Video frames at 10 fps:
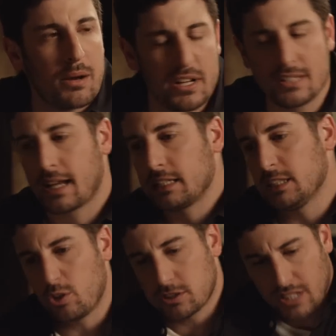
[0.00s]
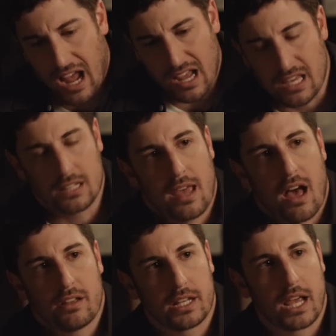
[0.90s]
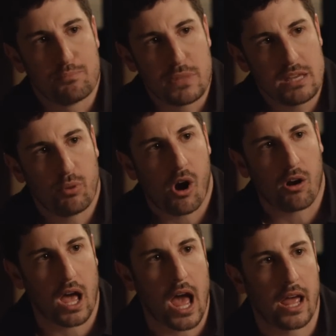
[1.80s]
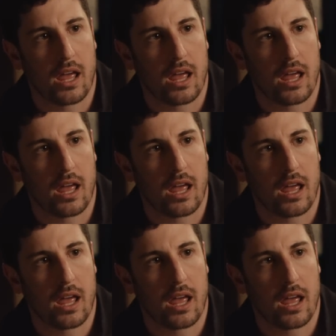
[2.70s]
but he's like a little stocky Italian meatball guy.